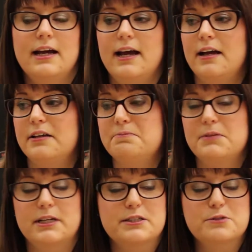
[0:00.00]

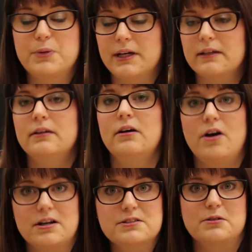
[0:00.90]
And it's been
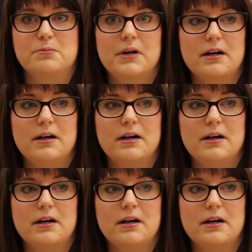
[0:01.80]
awesome.